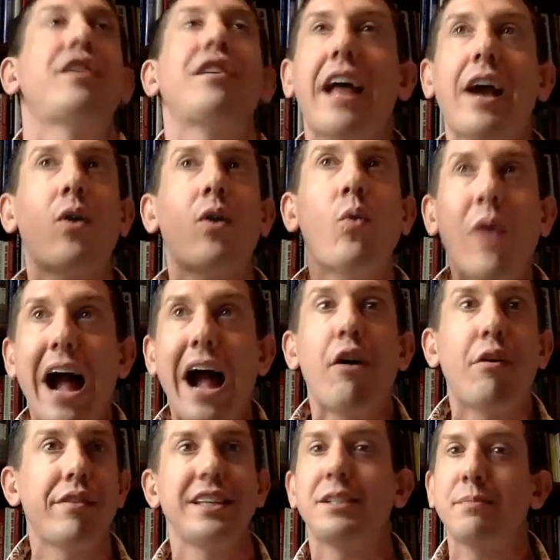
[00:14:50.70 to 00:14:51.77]
They're like,
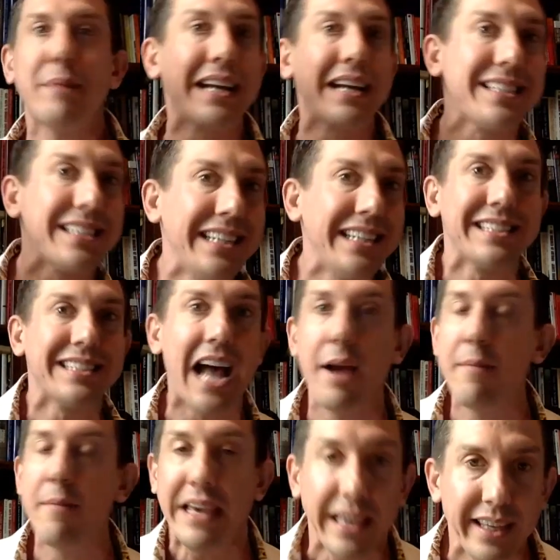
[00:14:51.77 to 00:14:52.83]
wow, this makes sense.
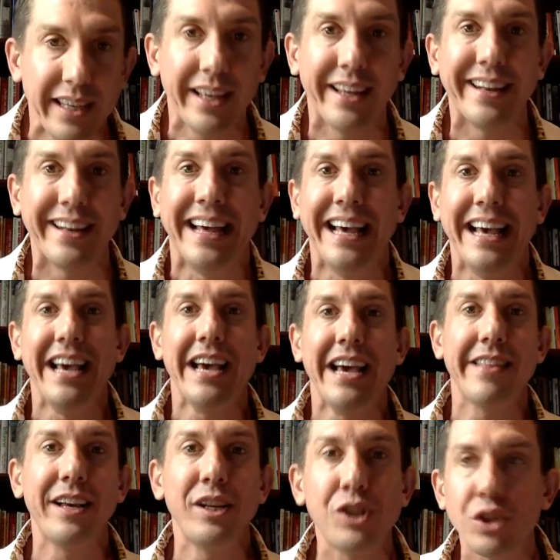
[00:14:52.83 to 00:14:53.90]
I'm in.
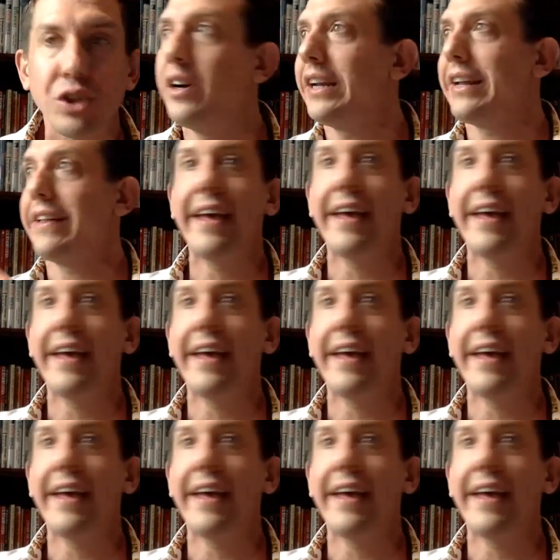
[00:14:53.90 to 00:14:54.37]
they join and